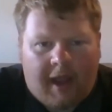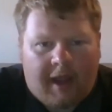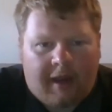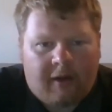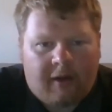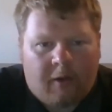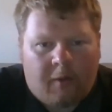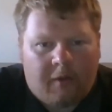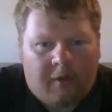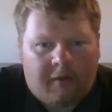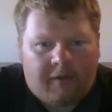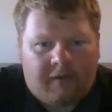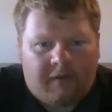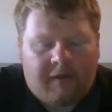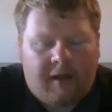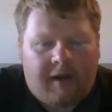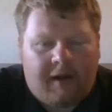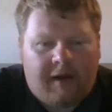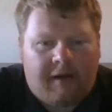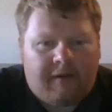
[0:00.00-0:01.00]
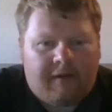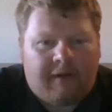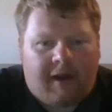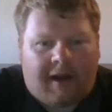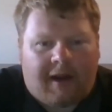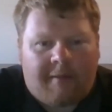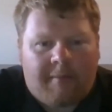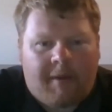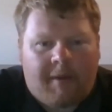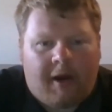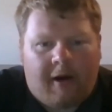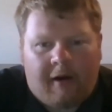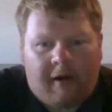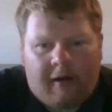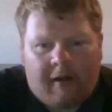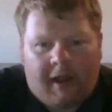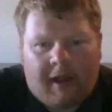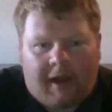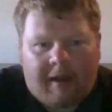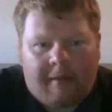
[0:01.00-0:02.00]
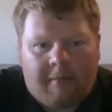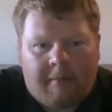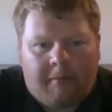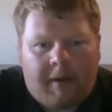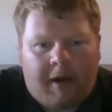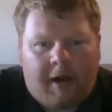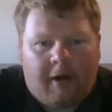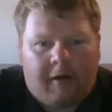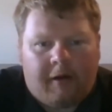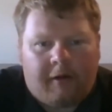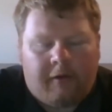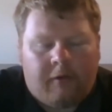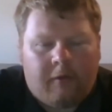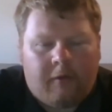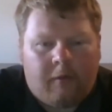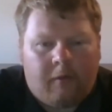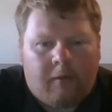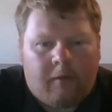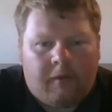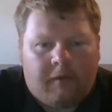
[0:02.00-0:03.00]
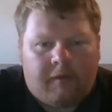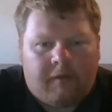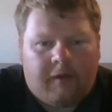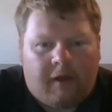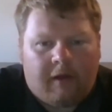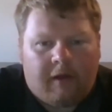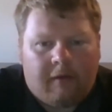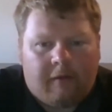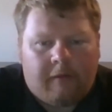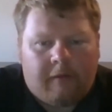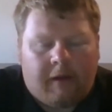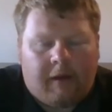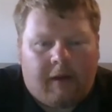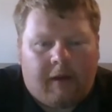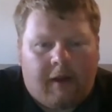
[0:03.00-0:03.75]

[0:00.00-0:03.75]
I can go in the settings and I can pair it like I'm pairing it to a set of